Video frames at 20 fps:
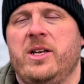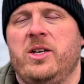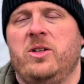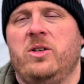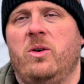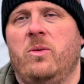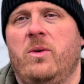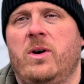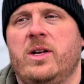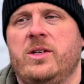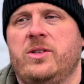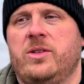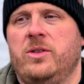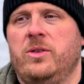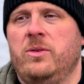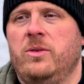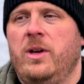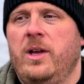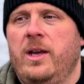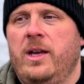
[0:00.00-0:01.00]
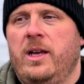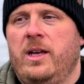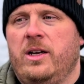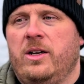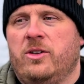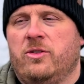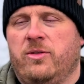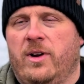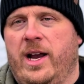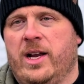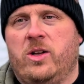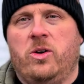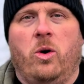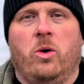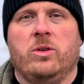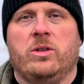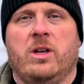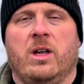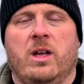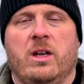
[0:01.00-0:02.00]
You don't want to try
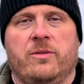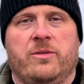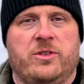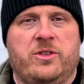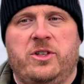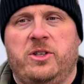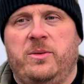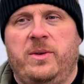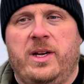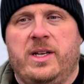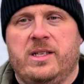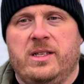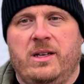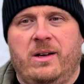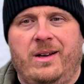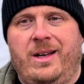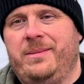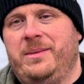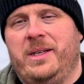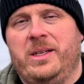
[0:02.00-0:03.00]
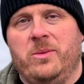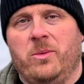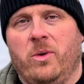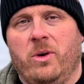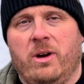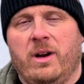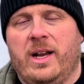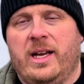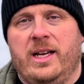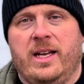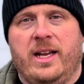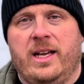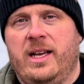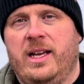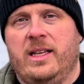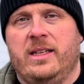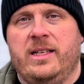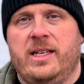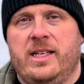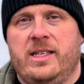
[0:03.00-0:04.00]
cold calling for 2 weeks and go, that didn't work, I didn't get
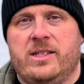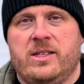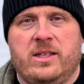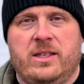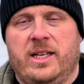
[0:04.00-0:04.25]
any leads,